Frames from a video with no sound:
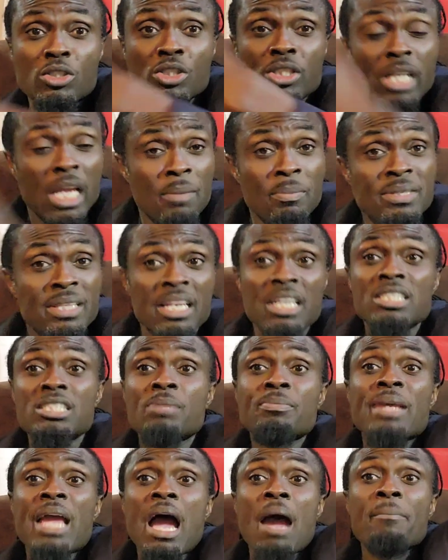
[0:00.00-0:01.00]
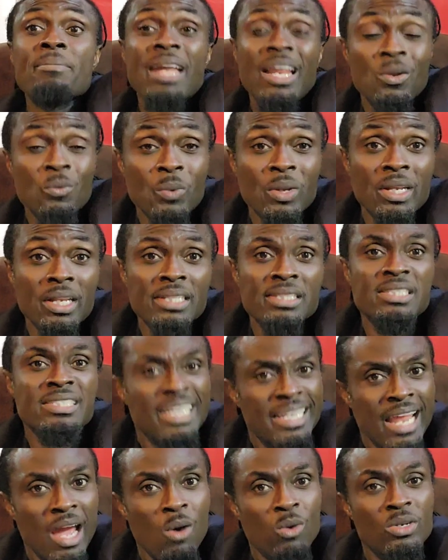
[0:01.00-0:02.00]
tell me that listen me, I'm not with it.
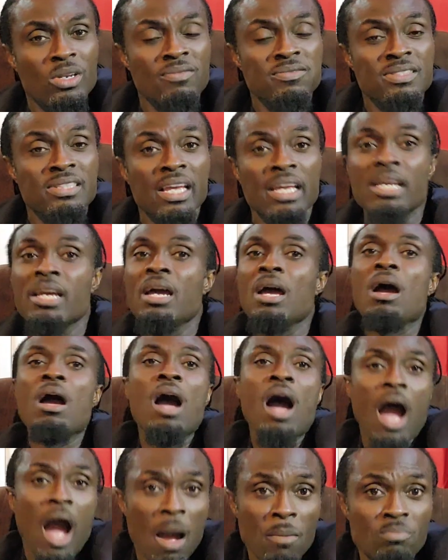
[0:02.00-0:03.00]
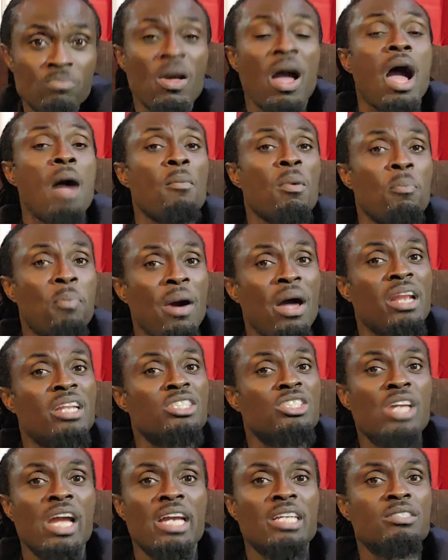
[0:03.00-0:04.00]
Then I would have said, I'm I'm
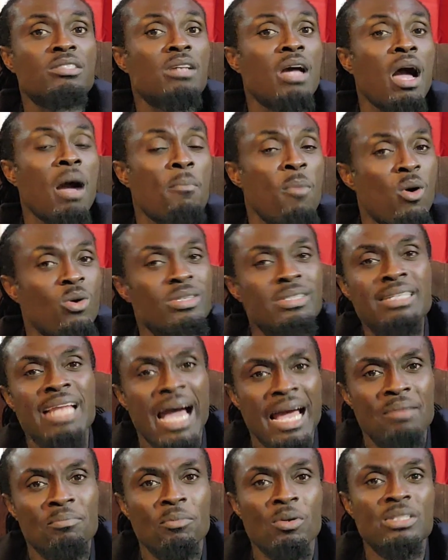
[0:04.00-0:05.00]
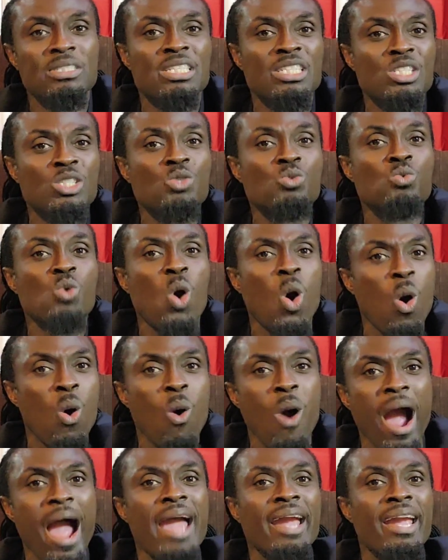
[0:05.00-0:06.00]
apologize about that, but this is
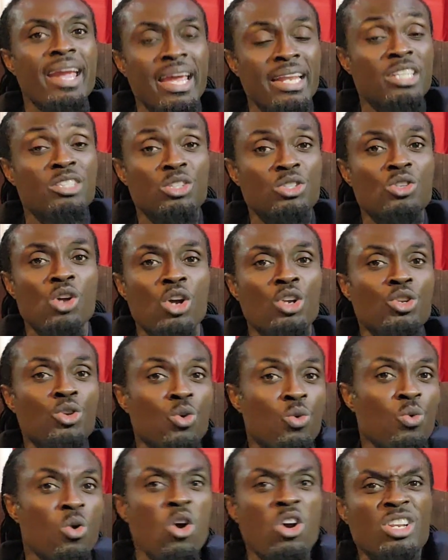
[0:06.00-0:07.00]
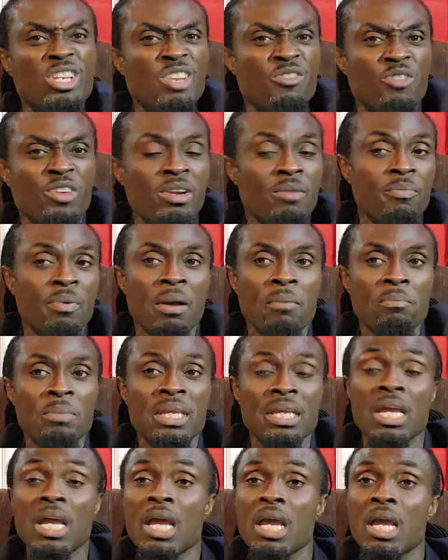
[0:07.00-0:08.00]
how I get it done. You work different from
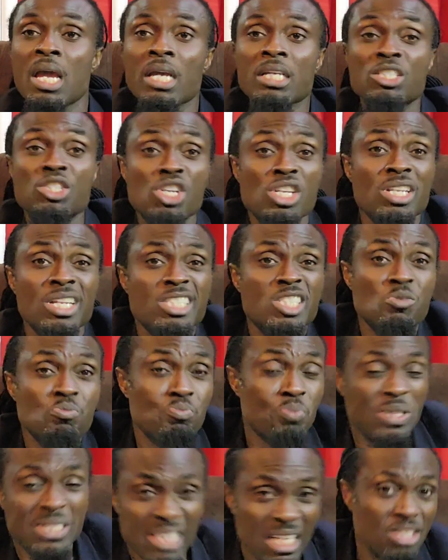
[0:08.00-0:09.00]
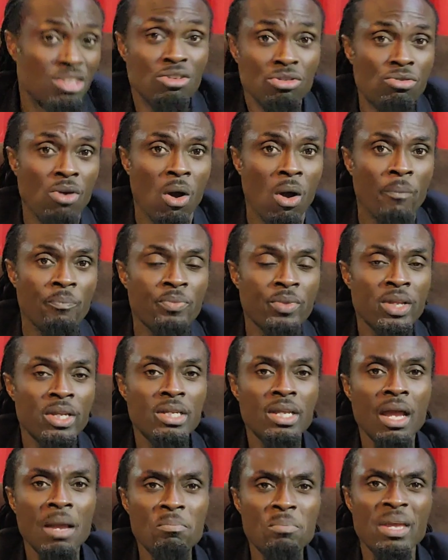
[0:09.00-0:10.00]
me. Jesus spit on the ground
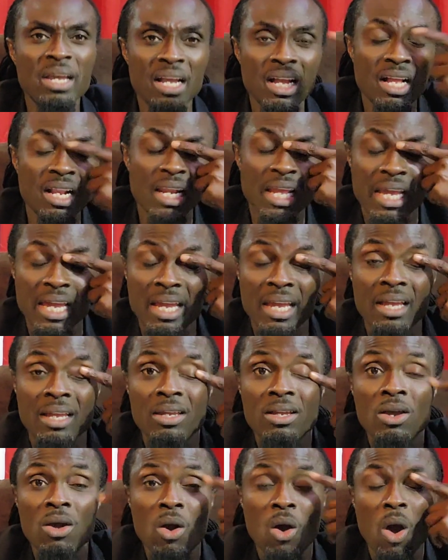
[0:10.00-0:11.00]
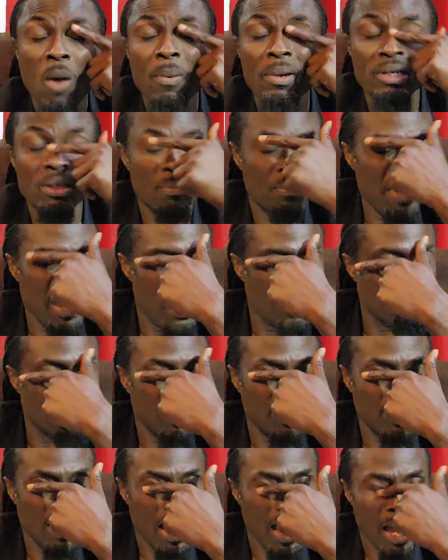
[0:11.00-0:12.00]
and make clay over the blind
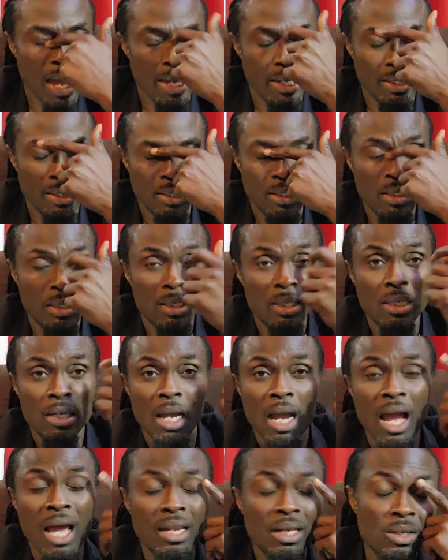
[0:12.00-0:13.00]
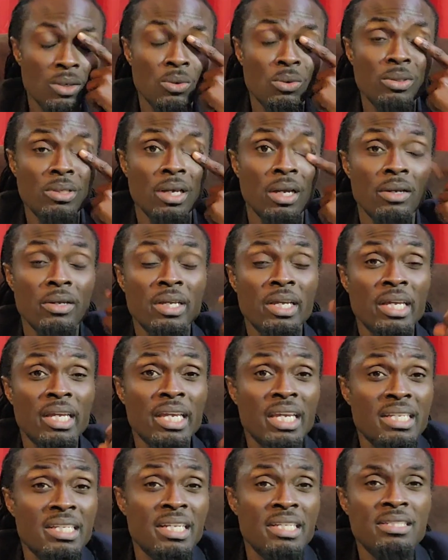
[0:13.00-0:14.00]
man's eye. Hallelujah.
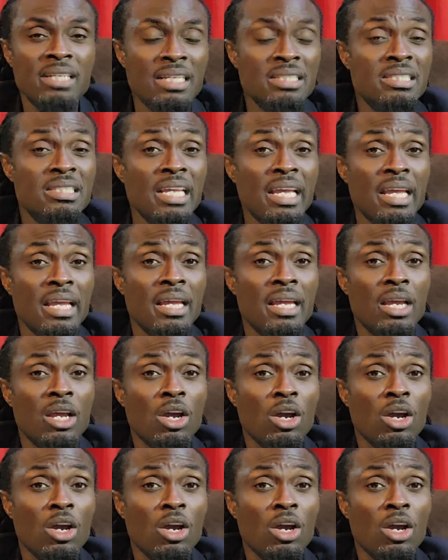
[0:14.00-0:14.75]
He did not say,